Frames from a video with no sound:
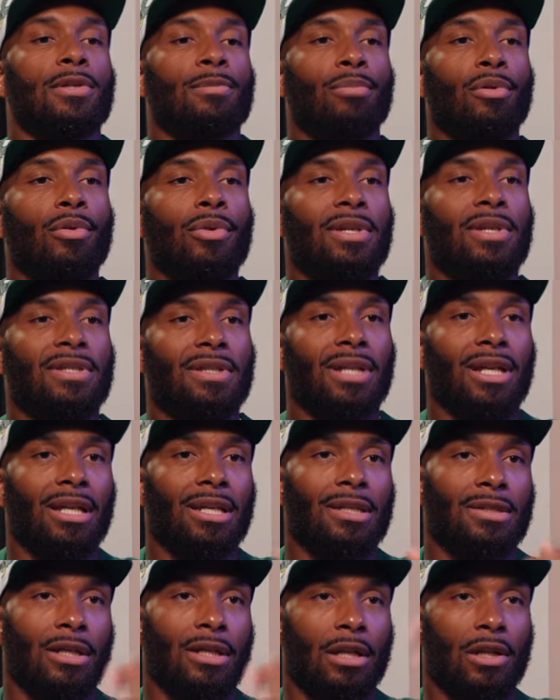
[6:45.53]
Bowie State
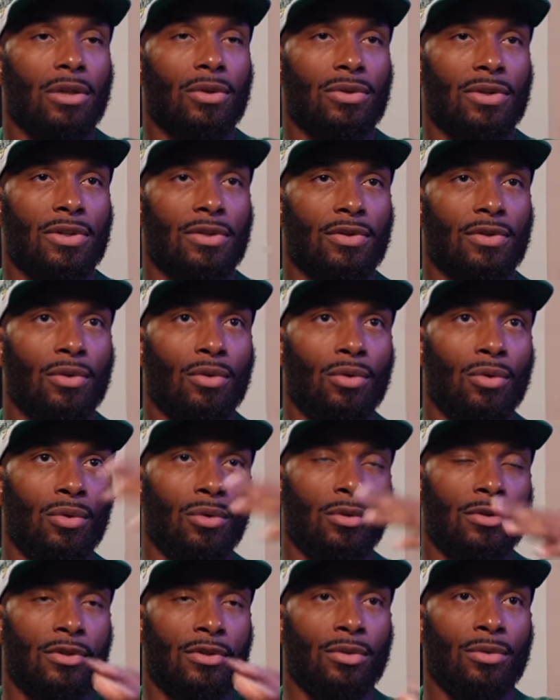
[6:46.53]
is the closest
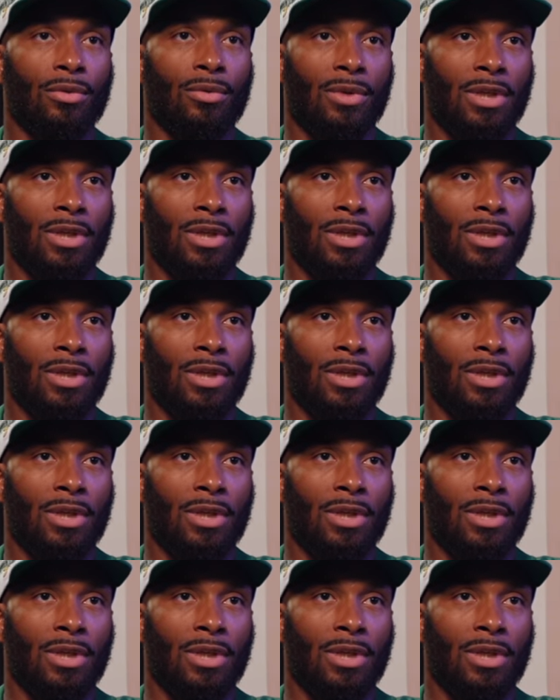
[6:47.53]
school to